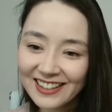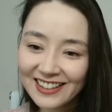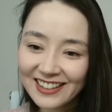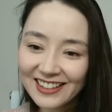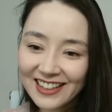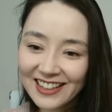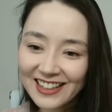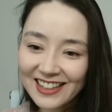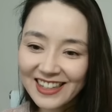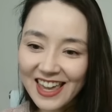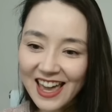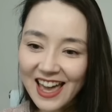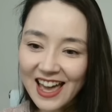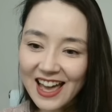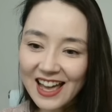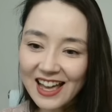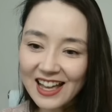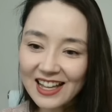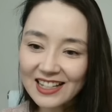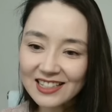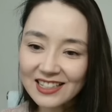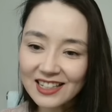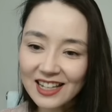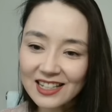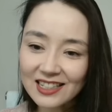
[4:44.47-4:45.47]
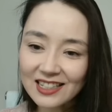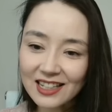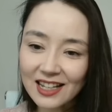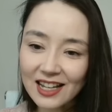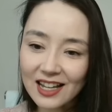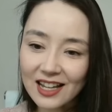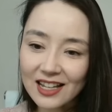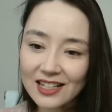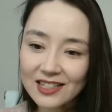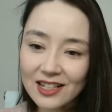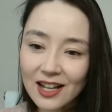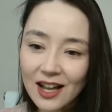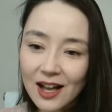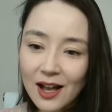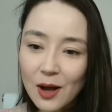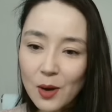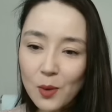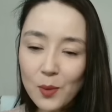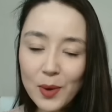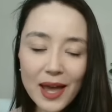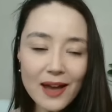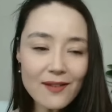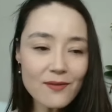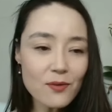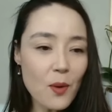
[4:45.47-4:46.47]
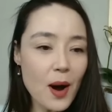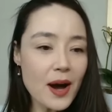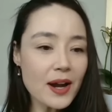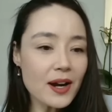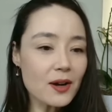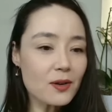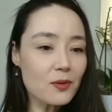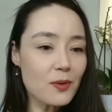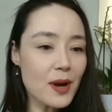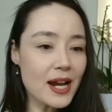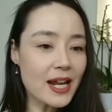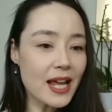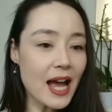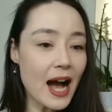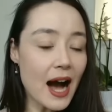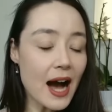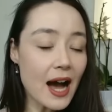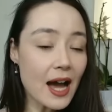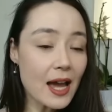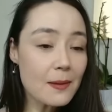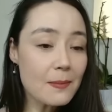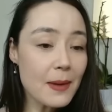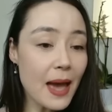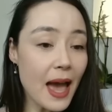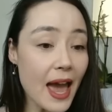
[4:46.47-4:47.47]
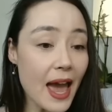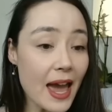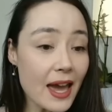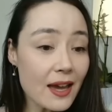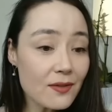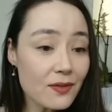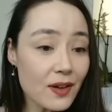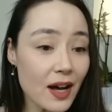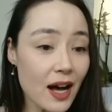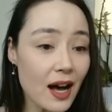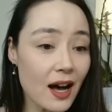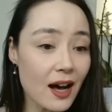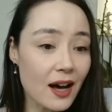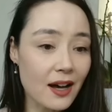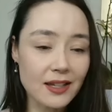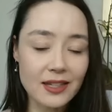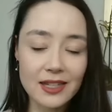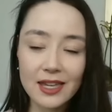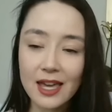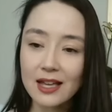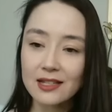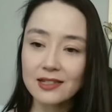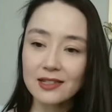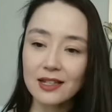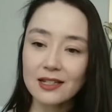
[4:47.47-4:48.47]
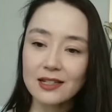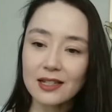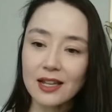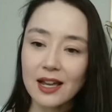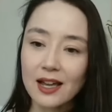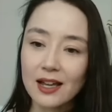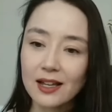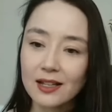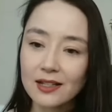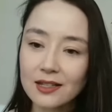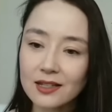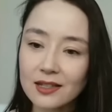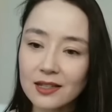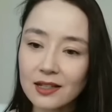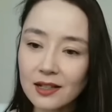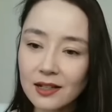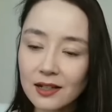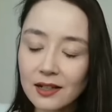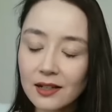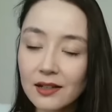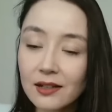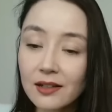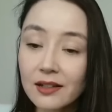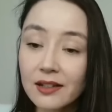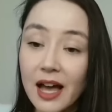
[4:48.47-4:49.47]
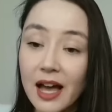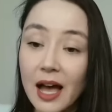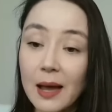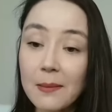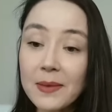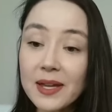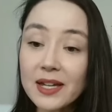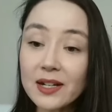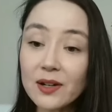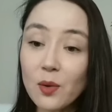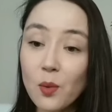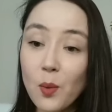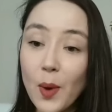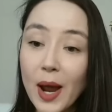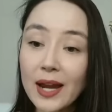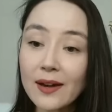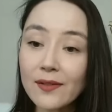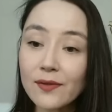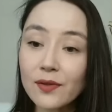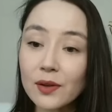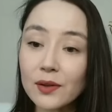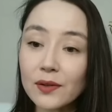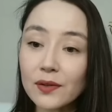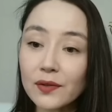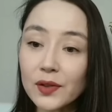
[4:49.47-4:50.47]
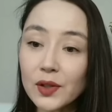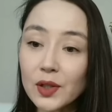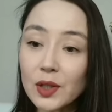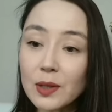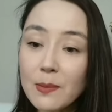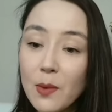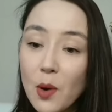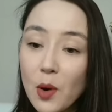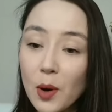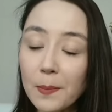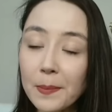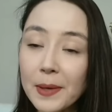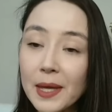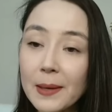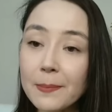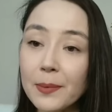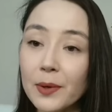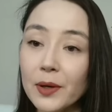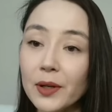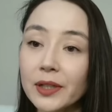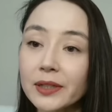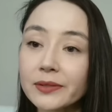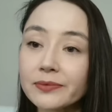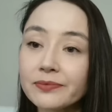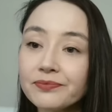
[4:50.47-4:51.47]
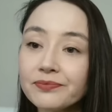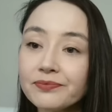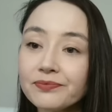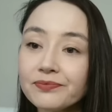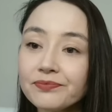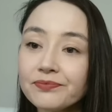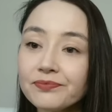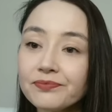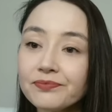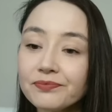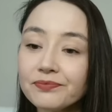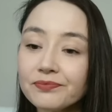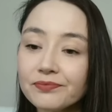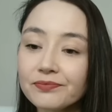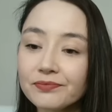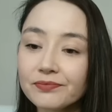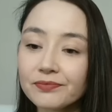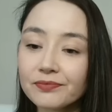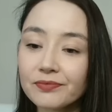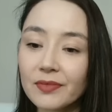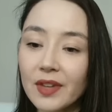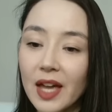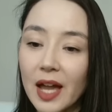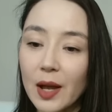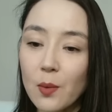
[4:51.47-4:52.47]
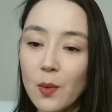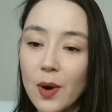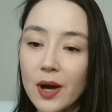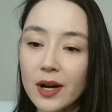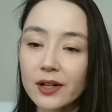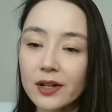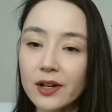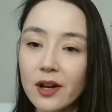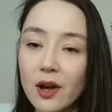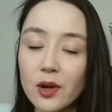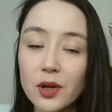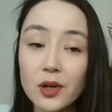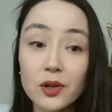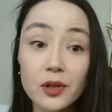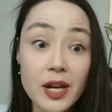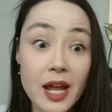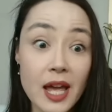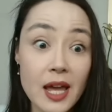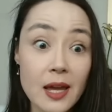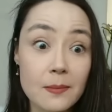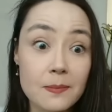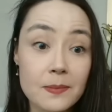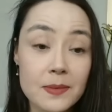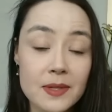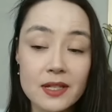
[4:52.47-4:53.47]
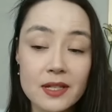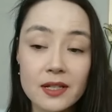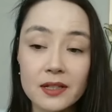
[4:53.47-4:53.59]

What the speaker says: Yes. We have one already. I'm Ava. Yes. I'm gonna wait for a few more people. I want to know your names.